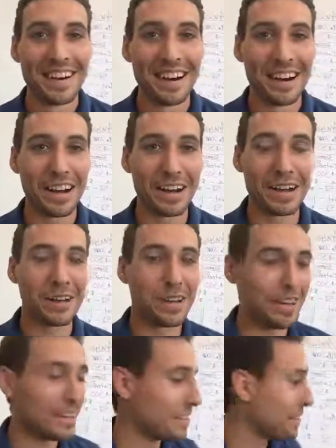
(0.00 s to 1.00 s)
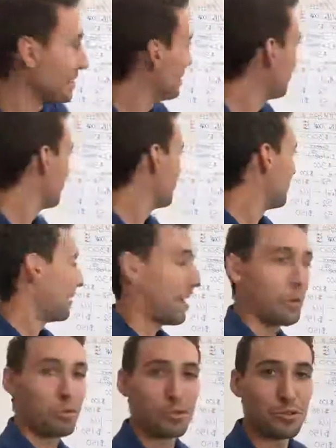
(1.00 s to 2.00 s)
I
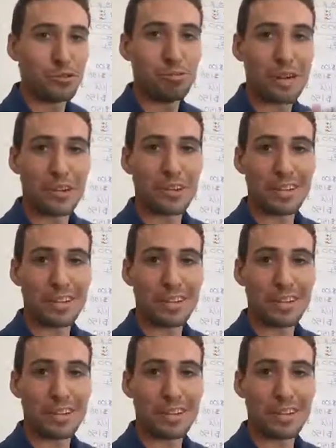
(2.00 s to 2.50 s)
will do better